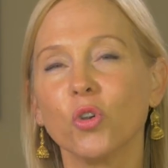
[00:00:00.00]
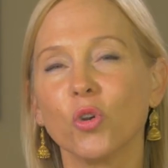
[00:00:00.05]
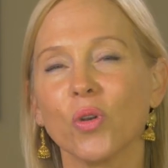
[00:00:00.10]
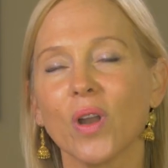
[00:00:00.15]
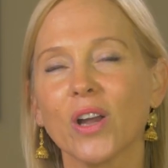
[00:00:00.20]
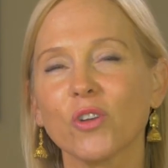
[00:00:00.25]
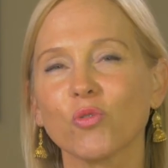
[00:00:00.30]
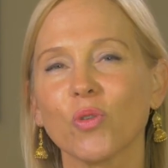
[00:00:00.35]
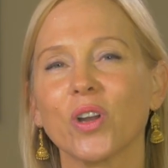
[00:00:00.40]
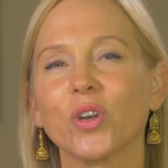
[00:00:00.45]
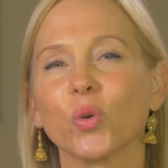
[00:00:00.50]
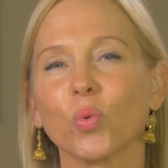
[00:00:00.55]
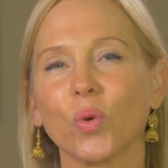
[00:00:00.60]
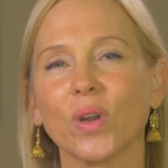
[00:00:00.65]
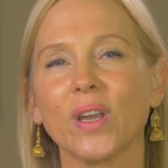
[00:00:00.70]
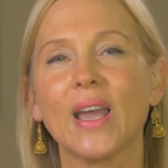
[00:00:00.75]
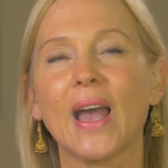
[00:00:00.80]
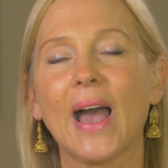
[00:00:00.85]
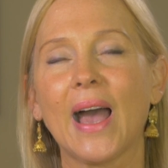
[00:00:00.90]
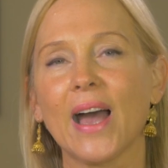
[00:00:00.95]
You're not trying to
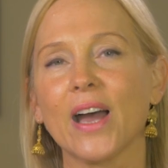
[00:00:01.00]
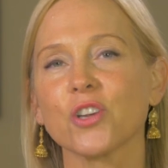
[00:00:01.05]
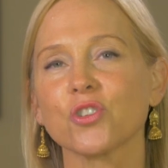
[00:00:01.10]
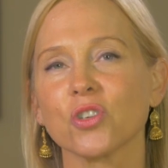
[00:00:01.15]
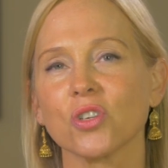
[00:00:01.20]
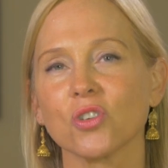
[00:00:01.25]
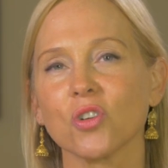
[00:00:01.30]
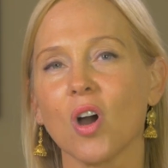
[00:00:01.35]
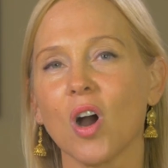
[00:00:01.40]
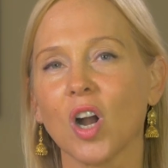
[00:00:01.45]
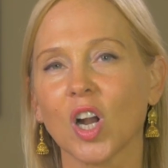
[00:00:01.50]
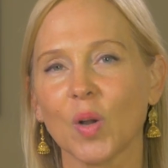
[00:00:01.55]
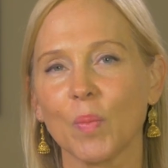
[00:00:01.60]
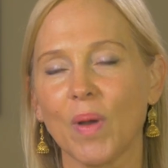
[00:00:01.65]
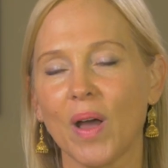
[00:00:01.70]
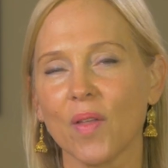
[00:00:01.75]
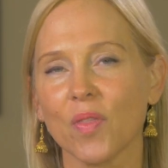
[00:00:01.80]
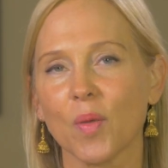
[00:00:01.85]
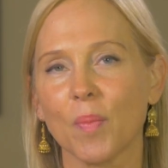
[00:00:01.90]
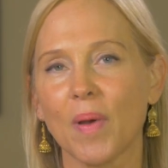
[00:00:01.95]
rehash and talk
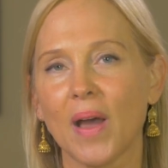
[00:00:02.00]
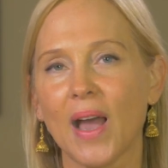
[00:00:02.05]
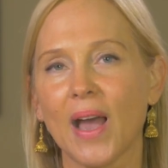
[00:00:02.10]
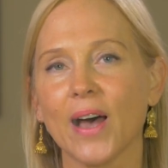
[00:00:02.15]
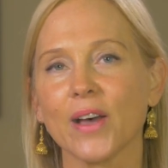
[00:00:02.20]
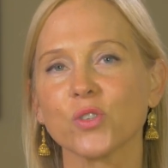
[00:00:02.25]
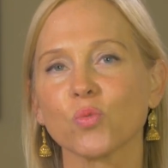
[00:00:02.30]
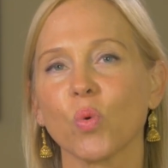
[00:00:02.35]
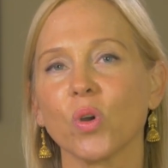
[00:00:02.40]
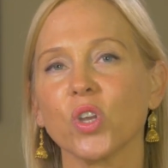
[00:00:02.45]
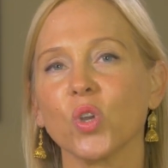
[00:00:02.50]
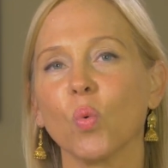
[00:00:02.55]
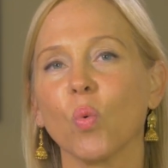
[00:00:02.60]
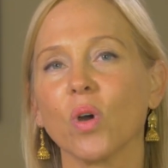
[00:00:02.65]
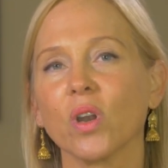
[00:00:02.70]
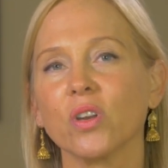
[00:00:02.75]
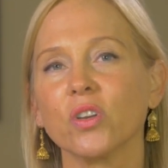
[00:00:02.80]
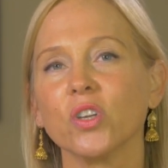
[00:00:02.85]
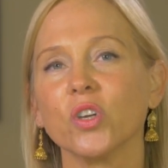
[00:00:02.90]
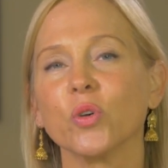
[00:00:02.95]
about the past. What you
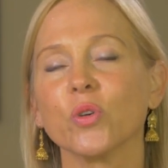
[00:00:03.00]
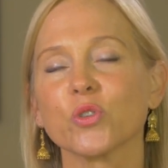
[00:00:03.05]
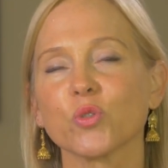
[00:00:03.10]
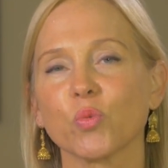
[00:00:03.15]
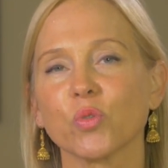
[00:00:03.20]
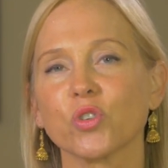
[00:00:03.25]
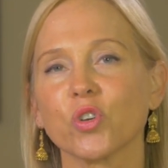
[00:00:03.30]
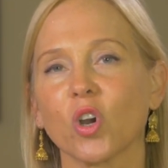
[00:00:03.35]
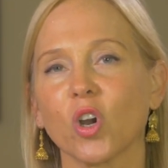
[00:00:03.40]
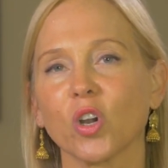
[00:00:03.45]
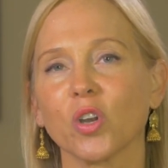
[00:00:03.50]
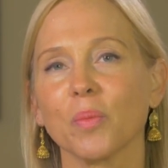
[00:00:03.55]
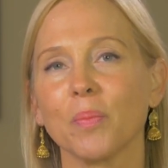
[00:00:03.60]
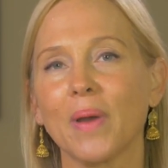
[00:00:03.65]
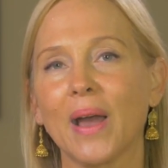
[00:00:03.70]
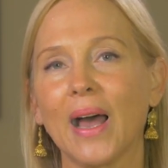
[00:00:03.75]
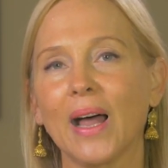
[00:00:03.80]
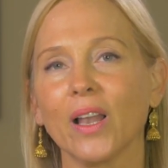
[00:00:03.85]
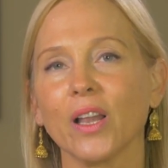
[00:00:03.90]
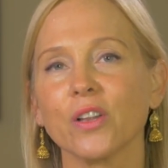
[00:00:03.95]
want to do is return to
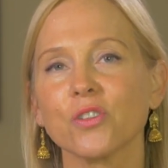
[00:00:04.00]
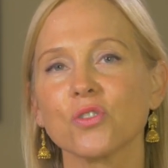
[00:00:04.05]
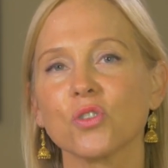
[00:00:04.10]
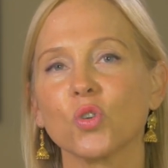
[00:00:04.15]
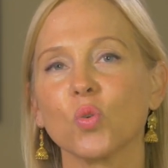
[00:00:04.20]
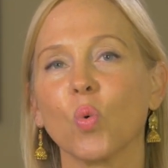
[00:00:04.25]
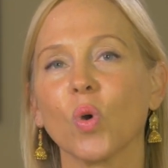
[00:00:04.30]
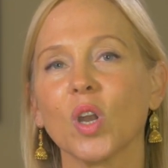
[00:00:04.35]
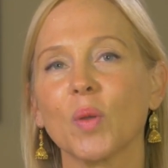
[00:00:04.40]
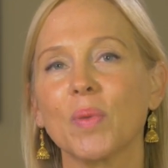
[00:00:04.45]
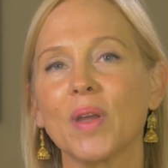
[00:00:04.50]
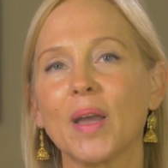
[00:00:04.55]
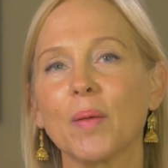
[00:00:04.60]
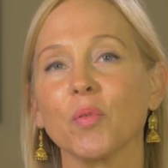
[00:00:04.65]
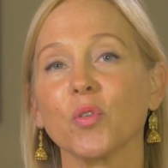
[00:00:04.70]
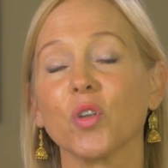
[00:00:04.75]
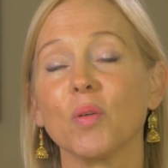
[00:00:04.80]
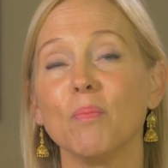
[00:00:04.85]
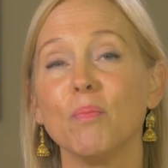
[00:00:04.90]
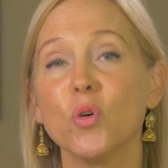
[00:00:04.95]
balance. You want to be
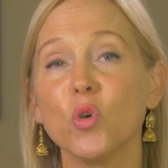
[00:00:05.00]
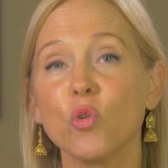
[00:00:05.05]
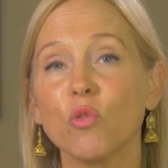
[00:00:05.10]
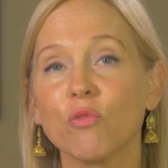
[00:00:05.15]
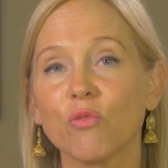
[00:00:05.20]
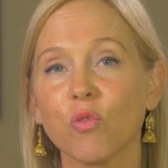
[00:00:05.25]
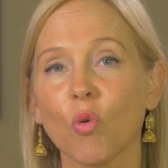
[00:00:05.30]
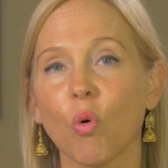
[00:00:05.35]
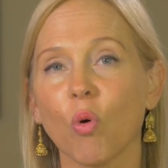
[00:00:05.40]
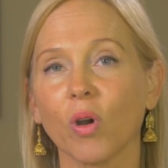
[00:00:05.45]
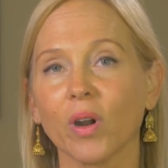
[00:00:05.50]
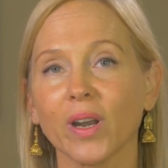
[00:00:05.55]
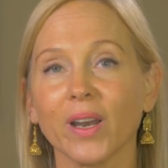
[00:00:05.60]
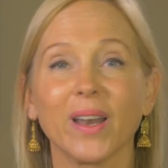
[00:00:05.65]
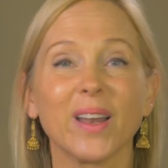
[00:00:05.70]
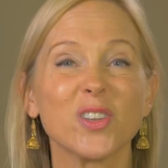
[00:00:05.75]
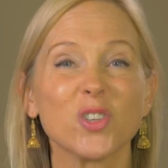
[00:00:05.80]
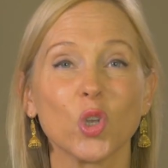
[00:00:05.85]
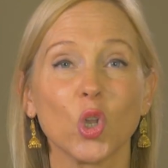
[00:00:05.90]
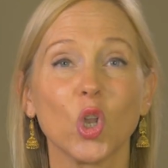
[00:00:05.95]
able to move forward,
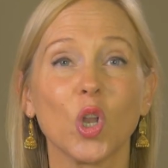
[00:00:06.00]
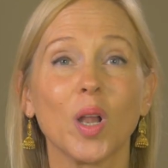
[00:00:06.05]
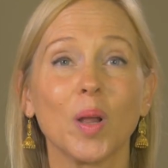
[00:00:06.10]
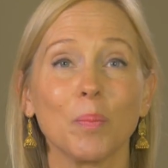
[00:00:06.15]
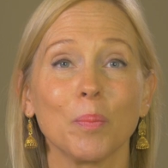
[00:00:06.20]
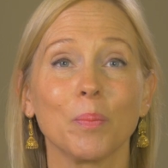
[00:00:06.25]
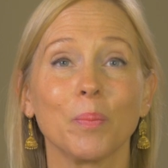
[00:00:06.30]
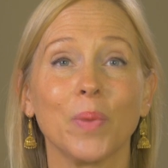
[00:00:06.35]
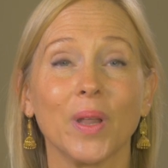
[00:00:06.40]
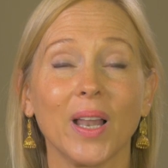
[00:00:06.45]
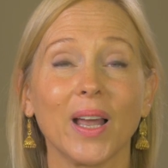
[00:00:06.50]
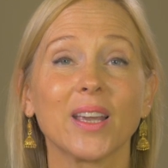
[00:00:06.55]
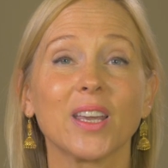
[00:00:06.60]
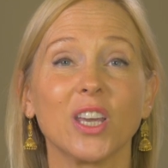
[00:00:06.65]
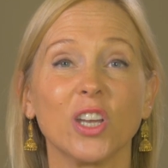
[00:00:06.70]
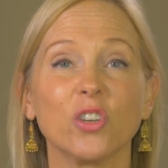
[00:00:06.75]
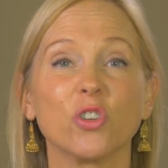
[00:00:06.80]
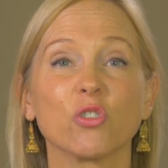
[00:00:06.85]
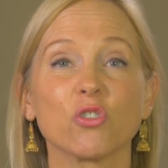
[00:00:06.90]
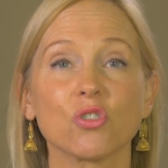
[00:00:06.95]
and it's a little bit like
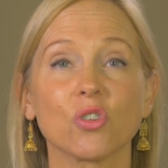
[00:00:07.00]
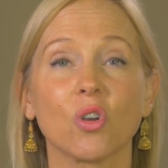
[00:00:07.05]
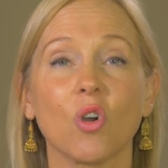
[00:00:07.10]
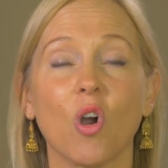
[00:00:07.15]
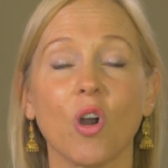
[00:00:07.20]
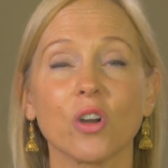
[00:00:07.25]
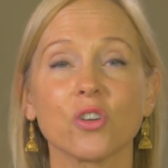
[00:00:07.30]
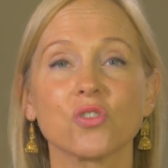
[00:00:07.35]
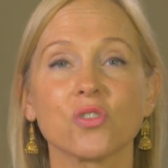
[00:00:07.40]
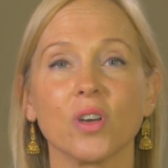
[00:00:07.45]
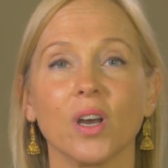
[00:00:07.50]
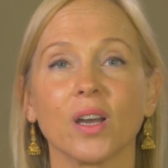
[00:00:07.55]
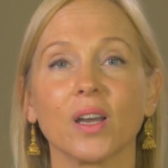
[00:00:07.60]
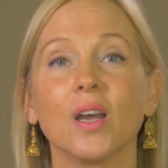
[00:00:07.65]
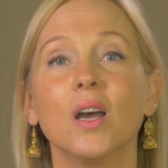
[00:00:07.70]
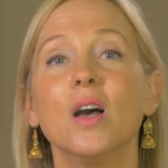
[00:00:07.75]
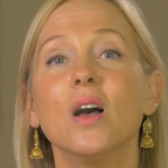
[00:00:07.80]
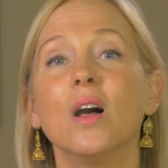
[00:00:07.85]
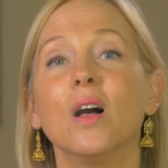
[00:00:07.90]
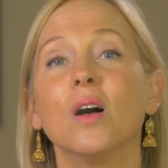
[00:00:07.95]
getting your car stuck.